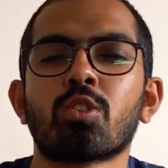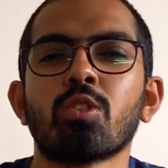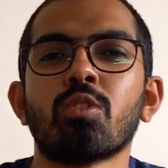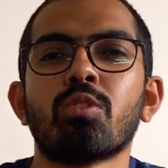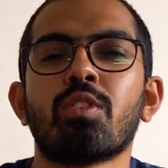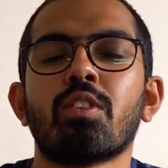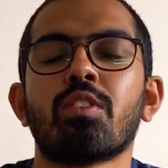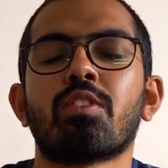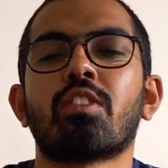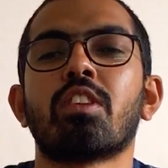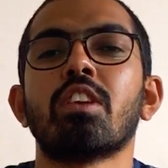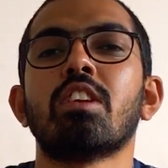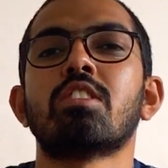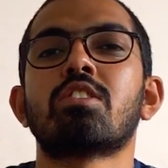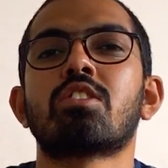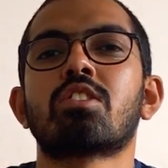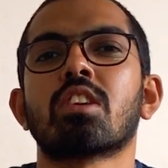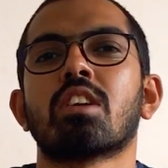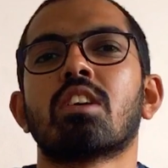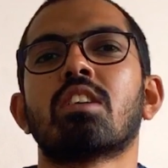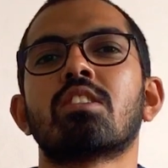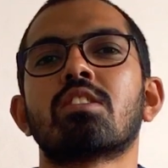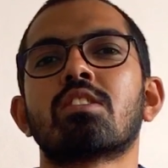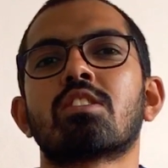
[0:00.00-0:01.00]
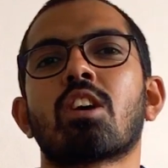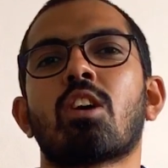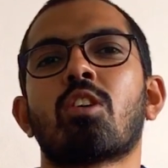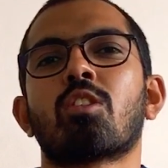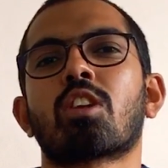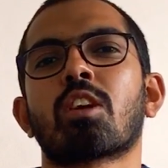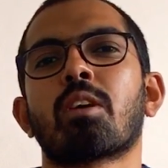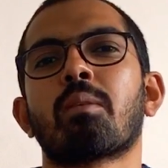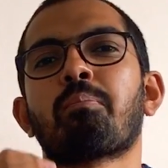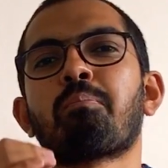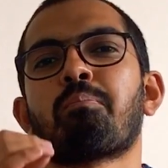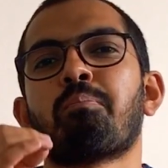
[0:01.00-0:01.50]
250 churns
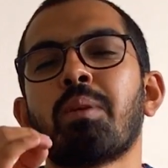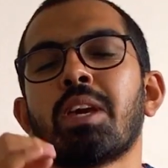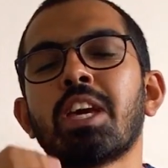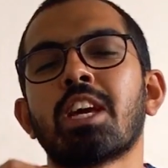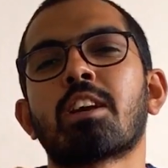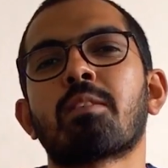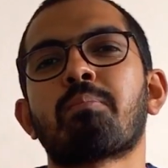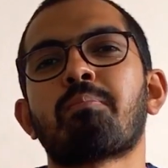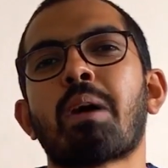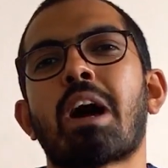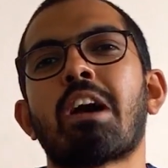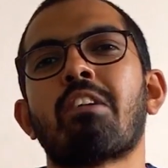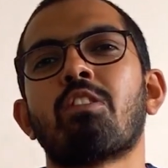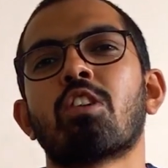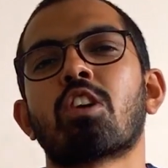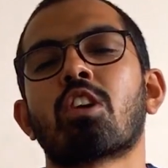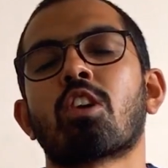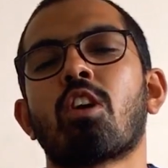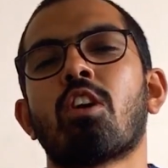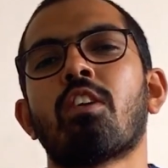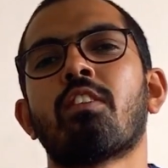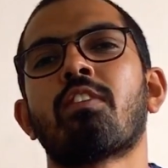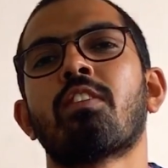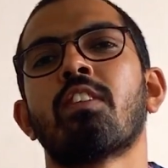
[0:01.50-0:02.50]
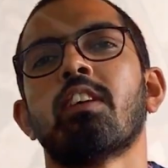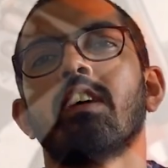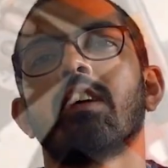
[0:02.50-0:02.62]
out a peak power of